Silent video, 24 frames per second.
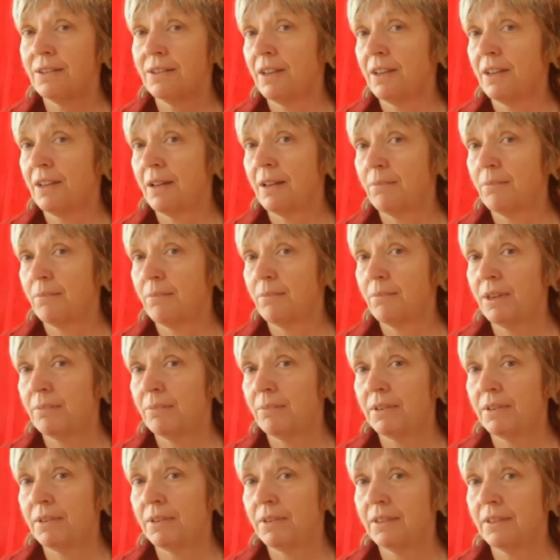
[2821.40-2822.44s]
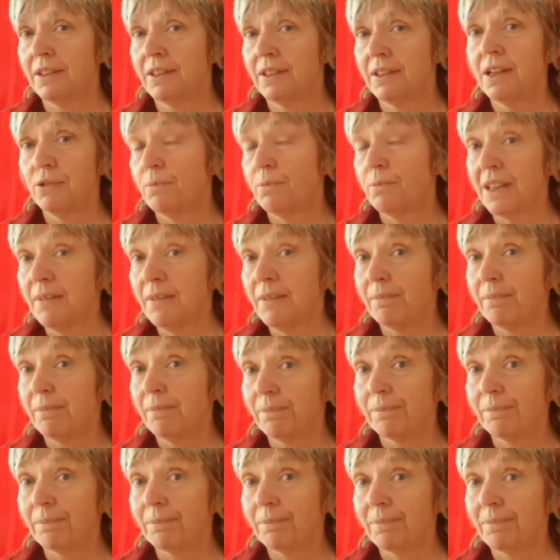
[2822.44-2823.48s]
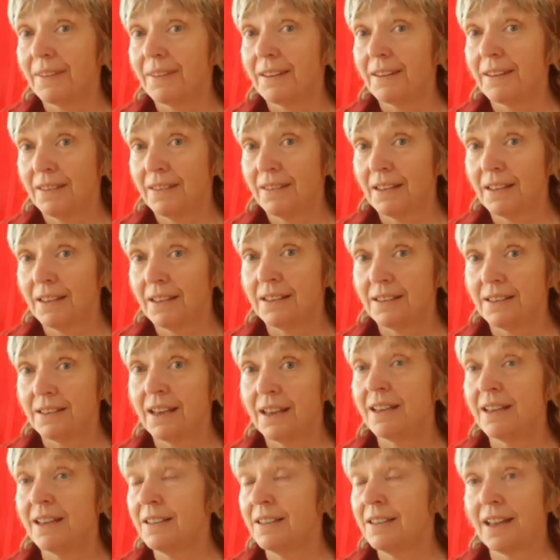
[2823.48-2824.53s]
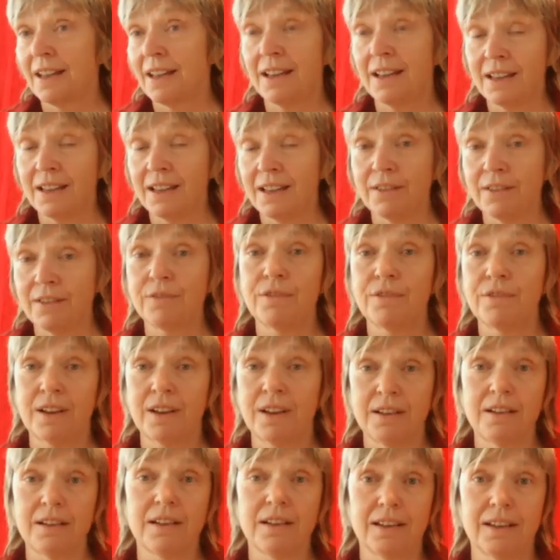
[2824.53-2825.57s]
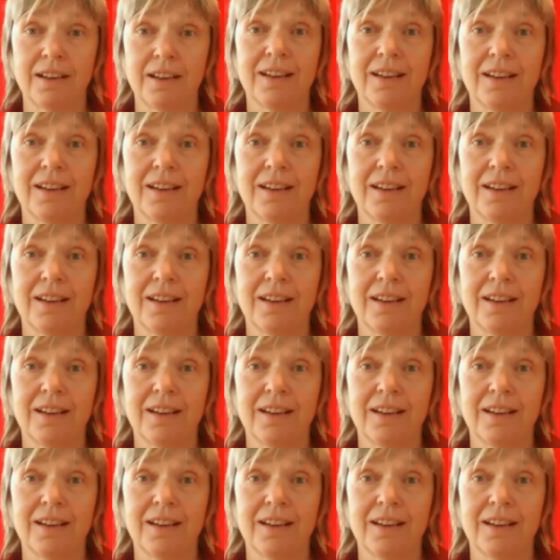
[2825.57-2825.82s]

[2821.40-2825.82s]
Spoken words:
have people to become these, as I have finally,